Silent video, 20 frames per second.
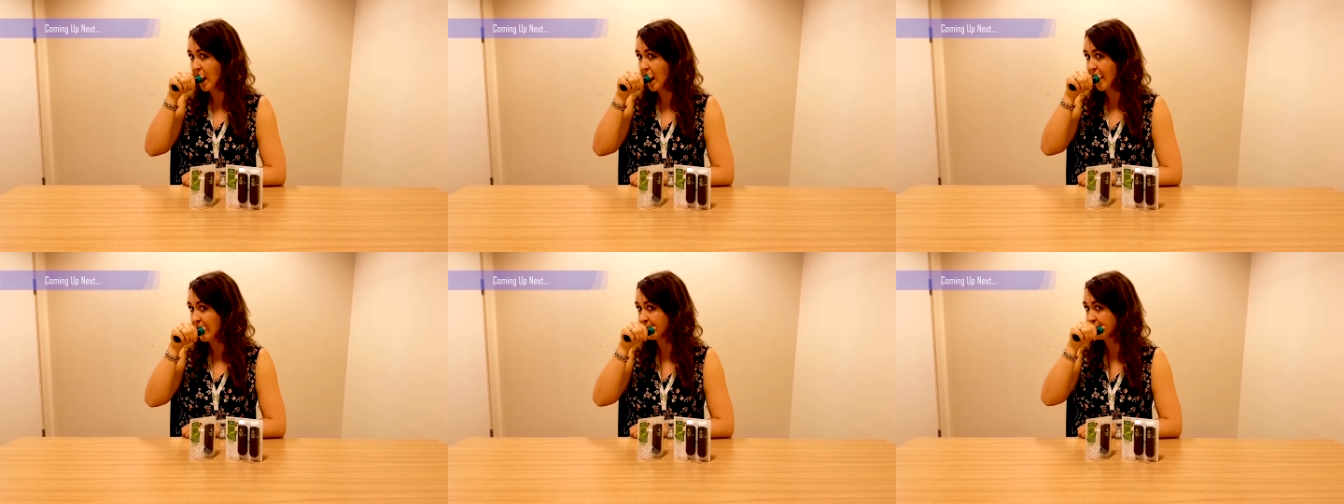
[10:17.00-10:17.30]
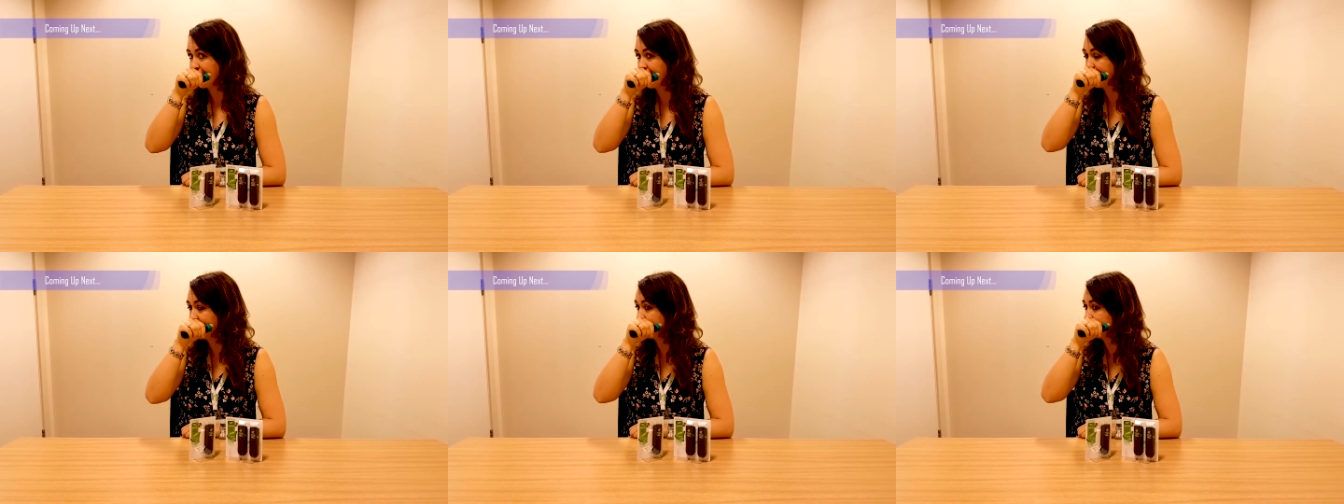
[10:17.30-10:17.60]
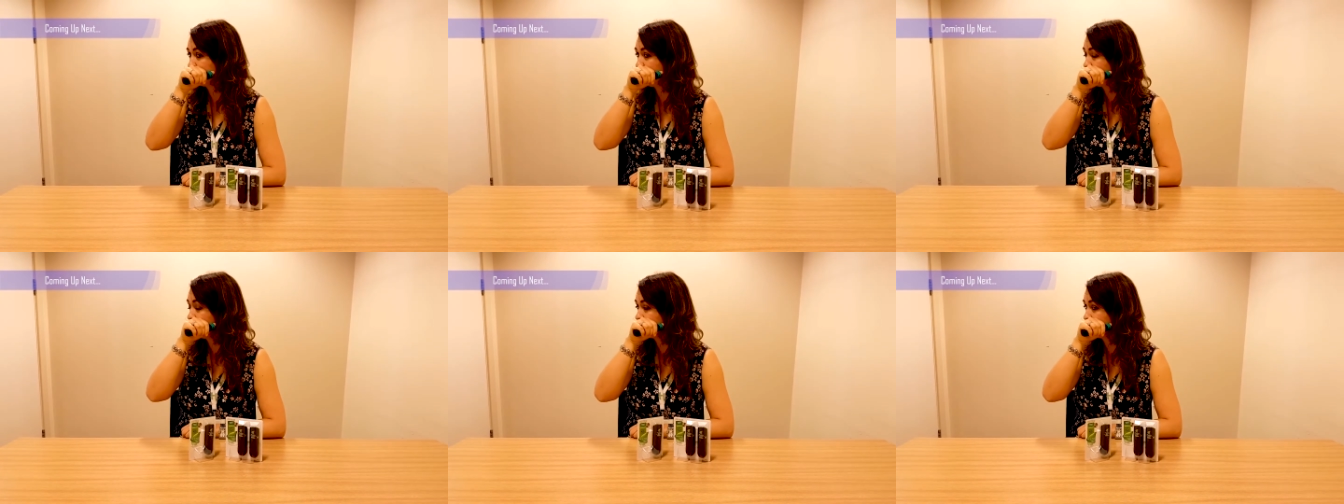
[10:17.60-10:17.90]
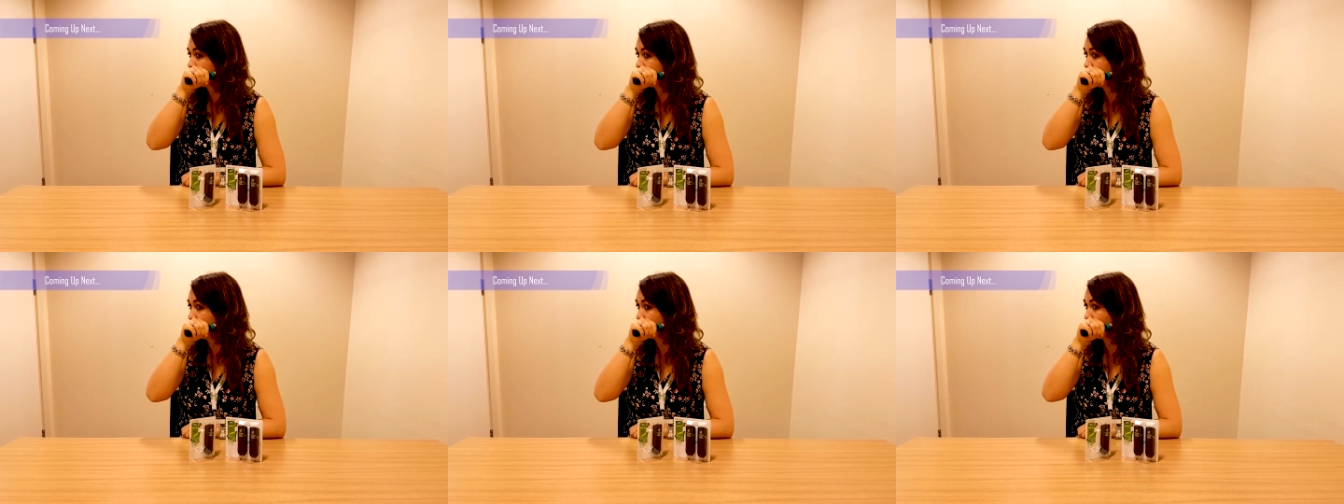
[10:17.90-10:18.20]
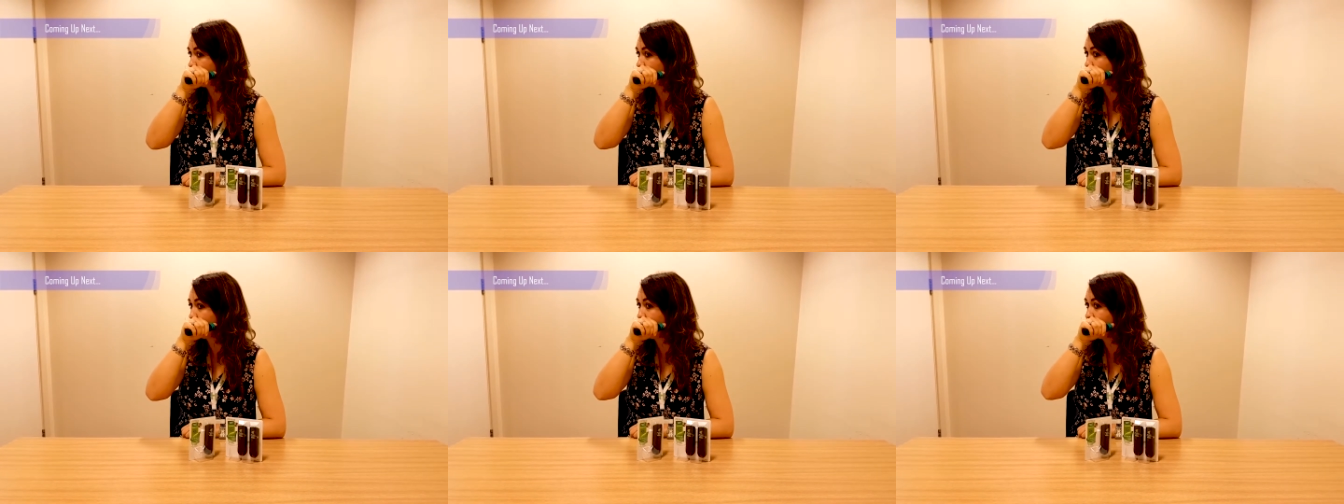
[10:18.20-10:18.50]
okay, so that's in
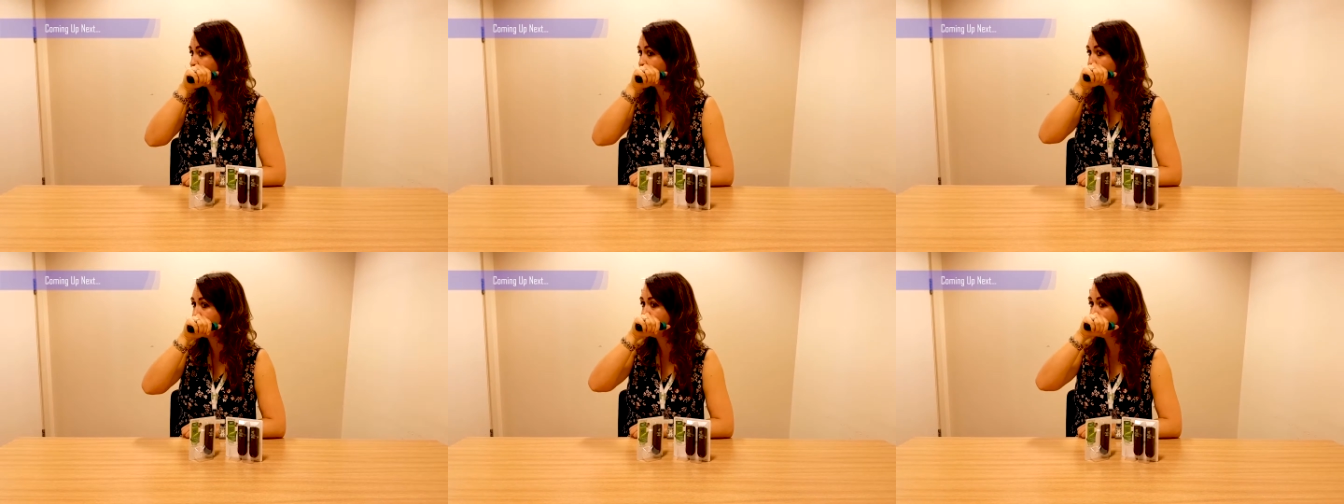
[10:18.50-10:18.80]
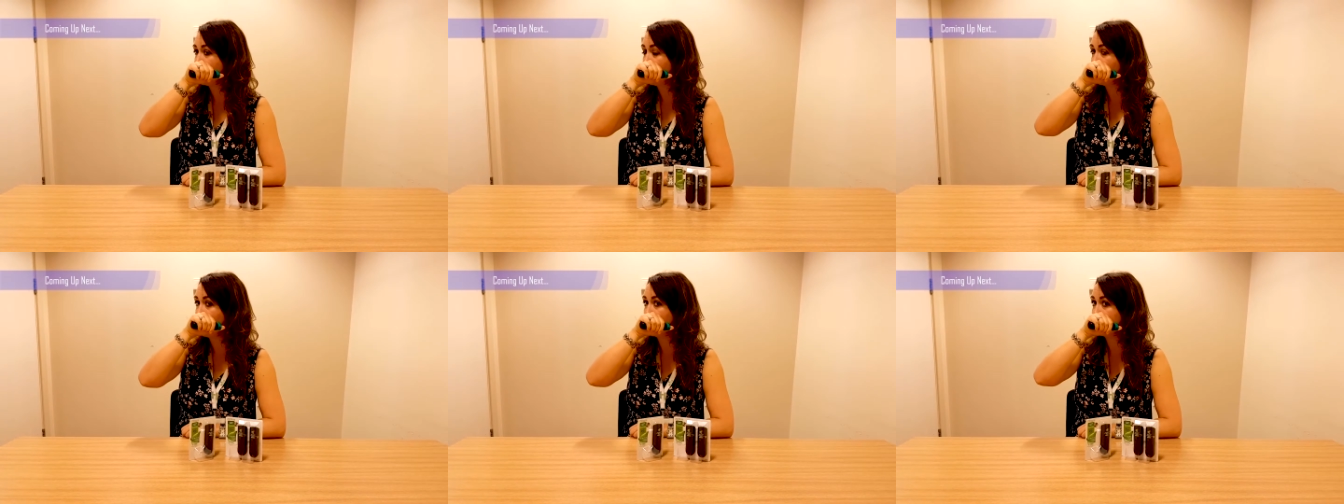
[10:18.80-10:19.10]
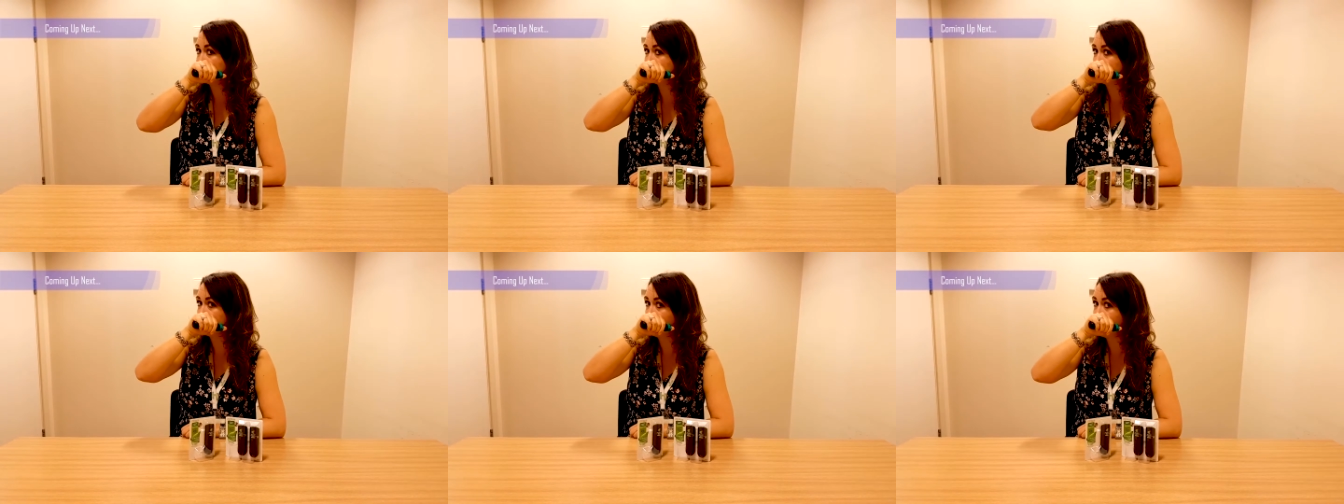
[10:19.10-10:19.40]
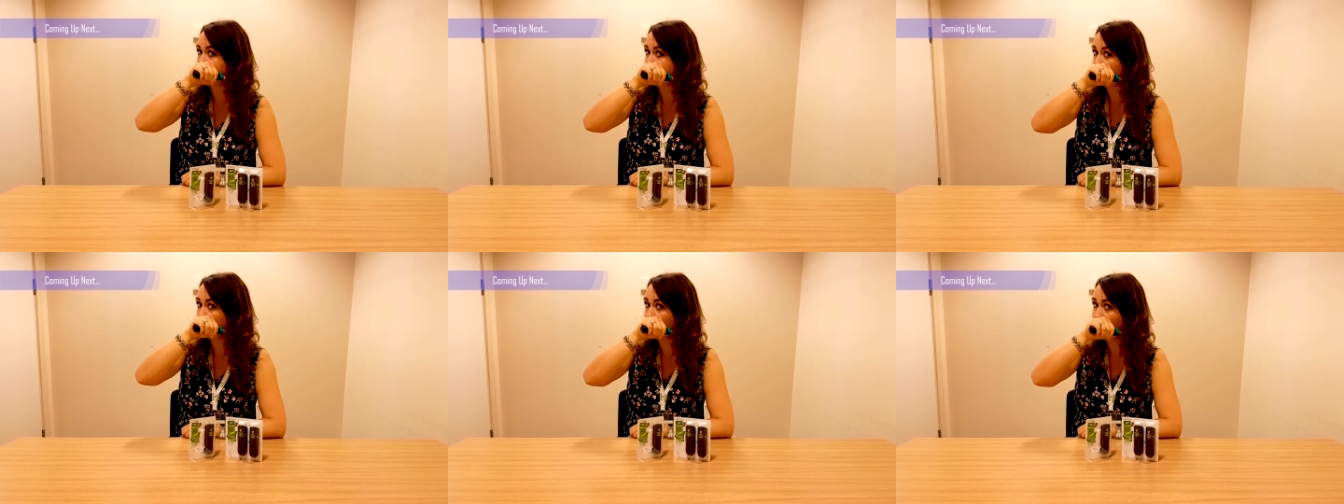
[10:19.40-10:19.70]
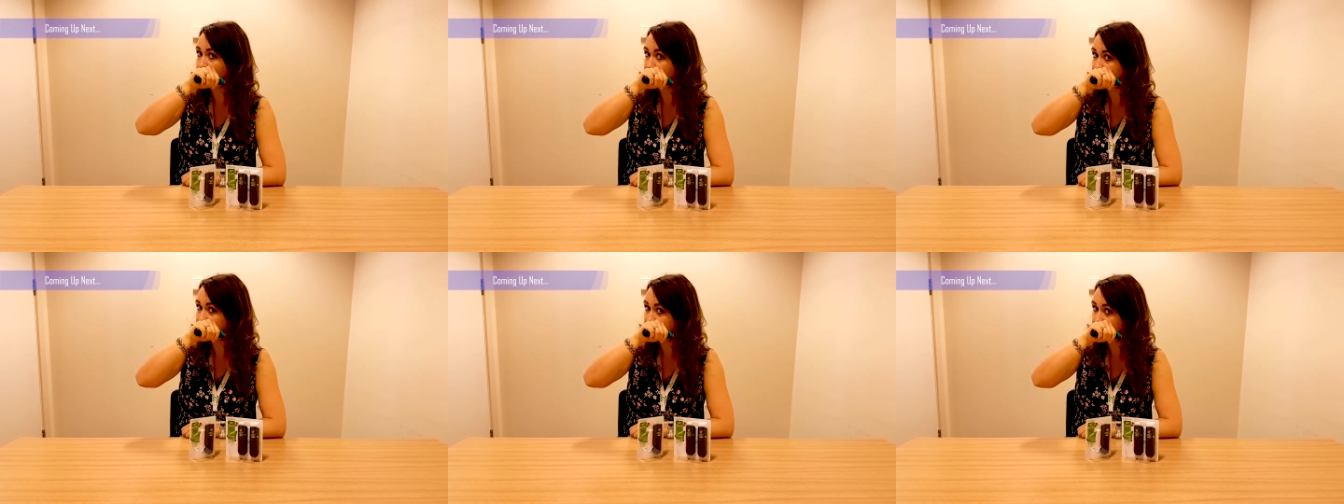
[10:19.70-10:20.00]
my mouth, I spray
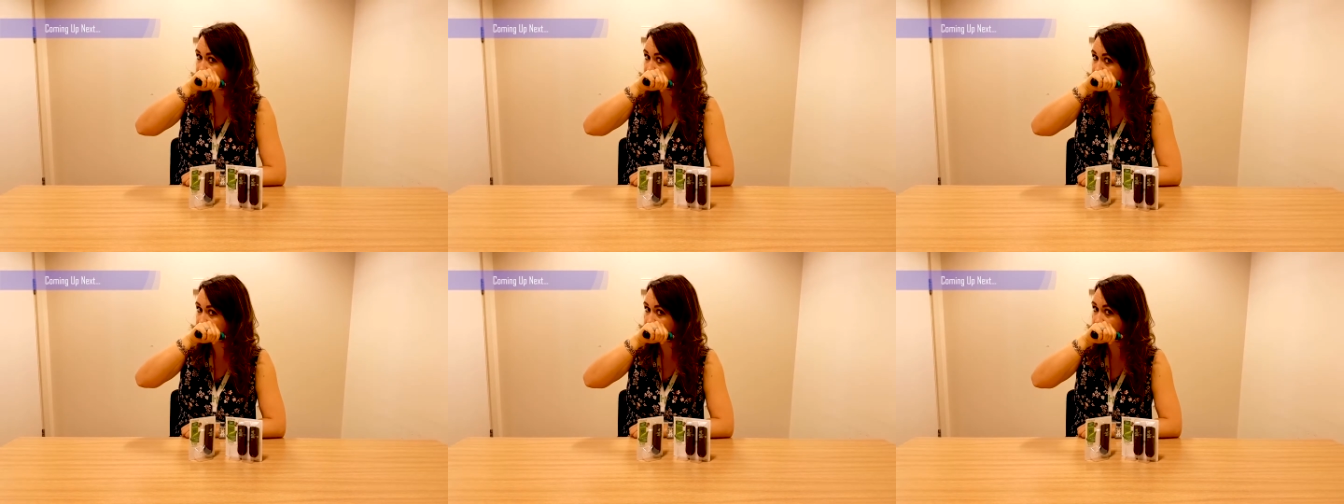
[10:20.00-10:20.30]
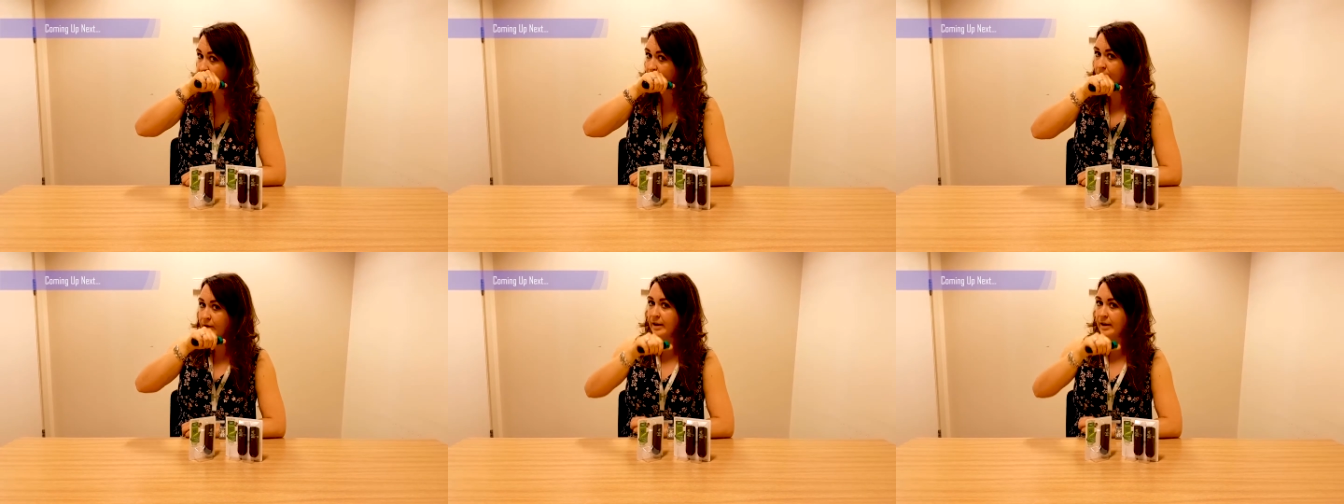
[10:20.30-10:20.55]
once,